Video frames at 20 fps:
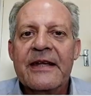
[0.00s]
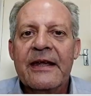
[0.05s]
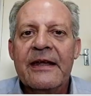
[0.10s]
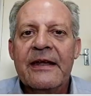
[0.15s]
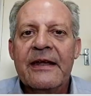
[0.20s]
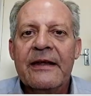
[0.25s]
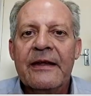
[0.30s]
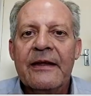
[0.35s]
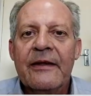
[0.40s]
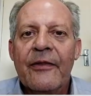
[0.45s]

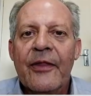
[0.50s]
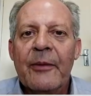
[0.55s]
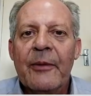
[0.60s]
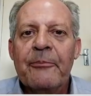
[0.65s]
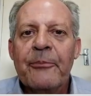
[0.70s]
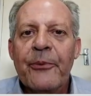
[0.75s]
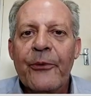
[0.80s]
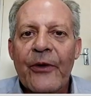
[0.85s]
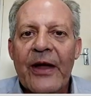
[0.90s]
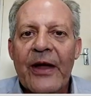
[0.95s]
the
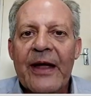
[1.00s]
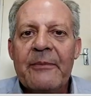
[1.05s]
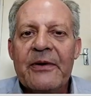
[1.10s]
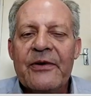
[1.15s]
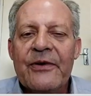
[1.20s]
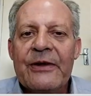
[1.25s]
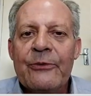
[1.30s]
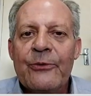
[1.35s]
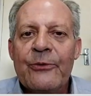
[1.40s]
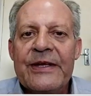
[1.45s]
primary
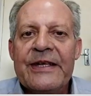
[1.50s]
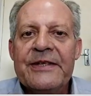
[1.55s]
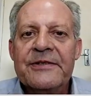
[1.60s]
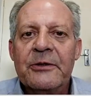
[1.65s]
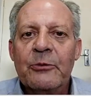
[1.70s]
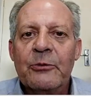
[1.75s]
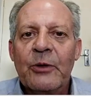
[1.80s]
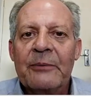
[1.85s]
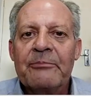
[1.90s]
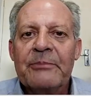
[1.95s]
reason why
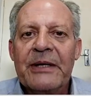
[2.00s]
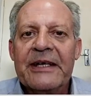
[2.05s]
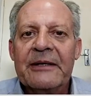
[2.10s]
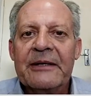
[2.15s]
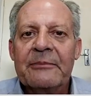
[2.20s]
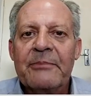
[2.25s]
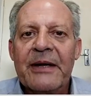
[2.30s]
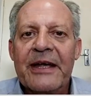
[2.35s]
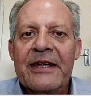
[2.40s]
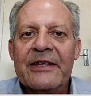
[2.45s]
Pick n
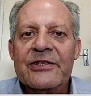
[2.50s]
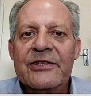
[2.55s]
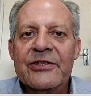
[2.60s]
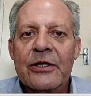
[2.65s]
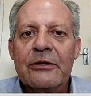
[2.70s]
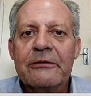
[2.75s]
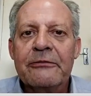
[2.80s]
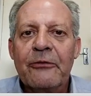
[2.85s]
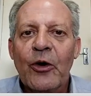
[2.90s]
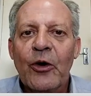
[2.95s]
Pay is so
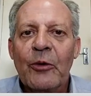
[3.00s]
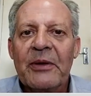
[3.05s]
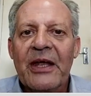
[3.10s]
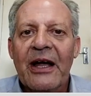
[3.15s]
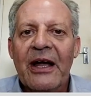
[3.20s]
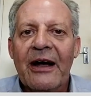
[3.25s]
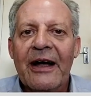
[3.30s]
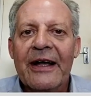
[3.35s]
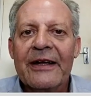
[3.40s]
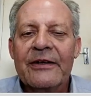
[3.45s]
far
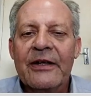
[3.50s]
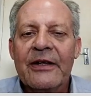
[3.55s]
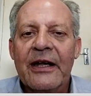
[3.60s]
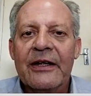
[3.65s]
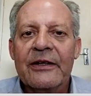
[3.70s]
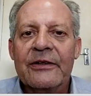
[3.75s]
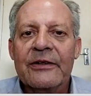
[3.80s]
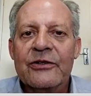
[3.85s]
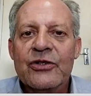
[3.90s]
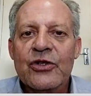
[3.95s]
behind
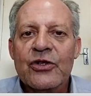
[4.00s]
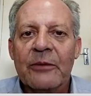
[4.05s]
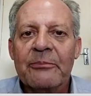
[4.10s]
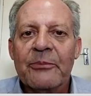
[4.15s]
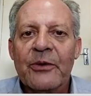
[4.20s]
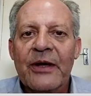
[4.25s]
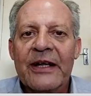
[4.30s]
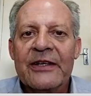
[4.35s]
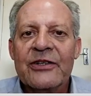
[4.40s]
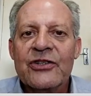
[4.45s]

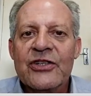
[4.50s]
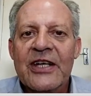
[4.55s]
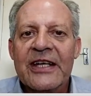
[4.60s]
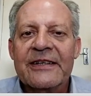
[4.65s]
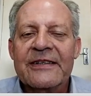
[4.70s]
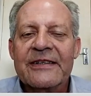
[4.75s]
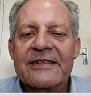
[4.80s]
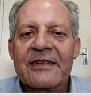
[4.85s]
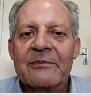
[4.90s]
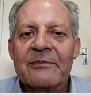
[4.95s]
ShopRite,
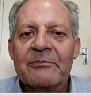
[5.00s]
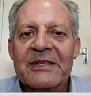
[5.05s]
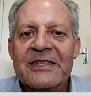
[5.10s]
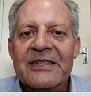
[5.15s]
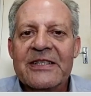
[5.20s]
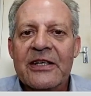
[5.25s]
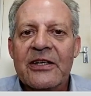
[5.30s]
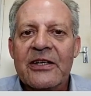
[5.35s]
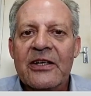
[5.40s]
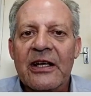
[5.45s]
Checkers in
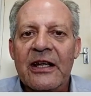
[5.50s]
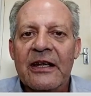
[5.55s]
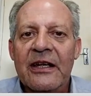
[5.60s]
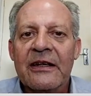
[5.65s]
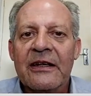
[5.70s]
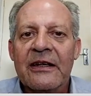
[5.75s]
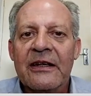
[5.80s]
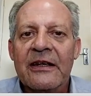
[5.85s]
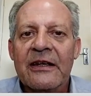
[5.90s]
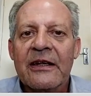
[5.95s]
particular,
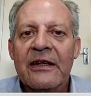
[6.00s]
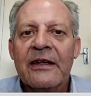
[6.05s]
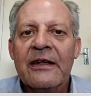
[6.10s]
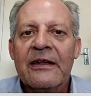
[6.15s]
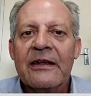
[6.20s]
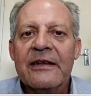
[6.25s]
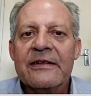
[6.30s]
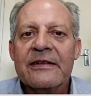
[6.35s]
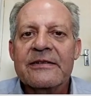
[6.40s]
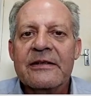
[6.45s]

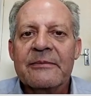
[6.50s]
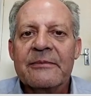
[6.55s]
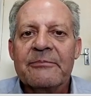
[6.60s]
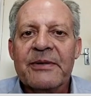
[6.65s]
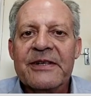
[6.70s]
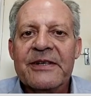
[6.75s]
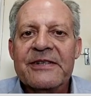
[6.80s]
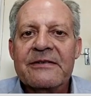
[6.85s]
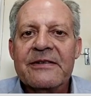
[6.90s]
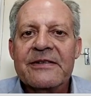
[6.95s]
is the
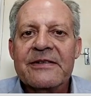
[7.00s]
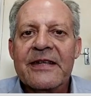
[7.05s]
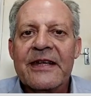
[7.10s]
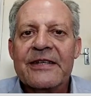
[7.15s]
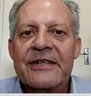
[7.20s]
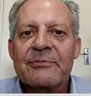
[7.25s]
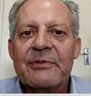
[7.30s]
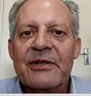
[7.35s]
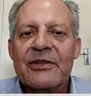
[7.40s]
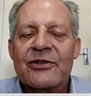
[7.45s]
business has
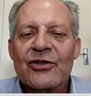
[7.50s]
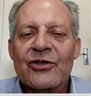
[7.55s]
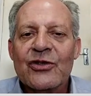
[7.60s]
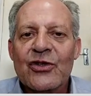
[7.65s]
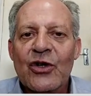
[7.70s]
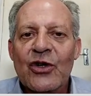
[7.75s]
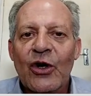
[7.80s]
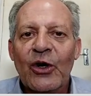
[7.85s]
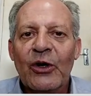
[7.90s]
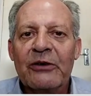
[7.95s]
been
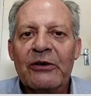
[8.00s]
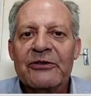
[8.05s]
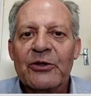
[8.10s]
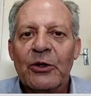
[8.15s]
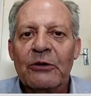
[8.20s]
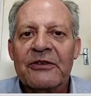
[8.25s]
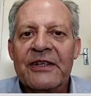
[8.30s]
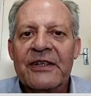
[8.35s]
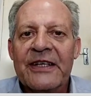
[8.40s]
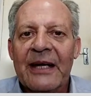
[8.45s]
starved
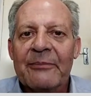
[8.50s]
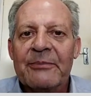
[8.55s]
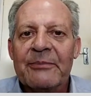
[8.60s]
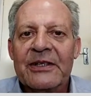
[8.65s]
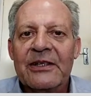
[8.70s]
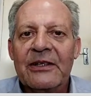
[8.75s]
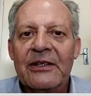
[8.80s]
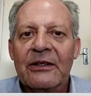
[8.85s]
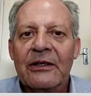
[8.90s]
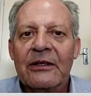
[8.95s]
of
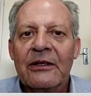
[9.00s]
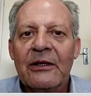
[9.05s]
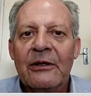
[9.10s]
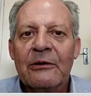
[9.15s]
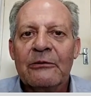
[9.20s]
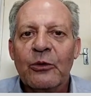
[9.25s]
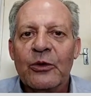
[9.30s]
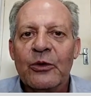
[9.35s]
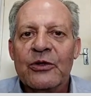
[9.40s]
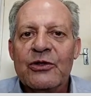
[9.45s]
capital
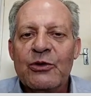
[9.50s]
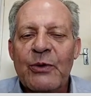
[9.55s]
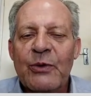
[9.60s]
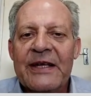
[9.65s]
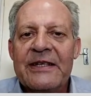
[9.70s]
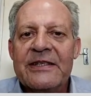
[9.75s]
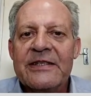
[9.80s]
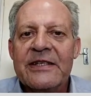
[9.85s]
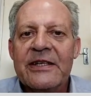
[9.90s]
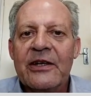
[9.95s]
for
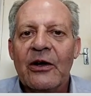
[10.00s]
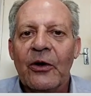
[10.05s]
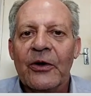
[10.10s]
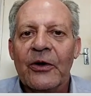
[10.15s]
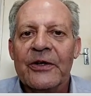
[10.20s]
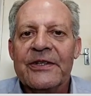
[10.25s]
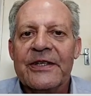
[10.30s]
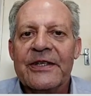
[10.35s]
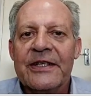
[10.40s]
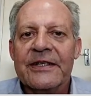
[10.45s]
20
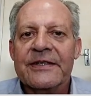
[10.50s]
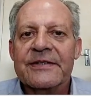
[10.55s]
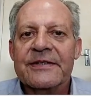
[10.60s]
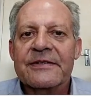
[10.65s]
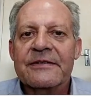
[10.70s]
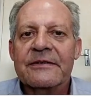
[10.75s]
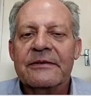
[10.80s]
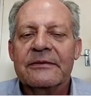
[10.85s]
odd years.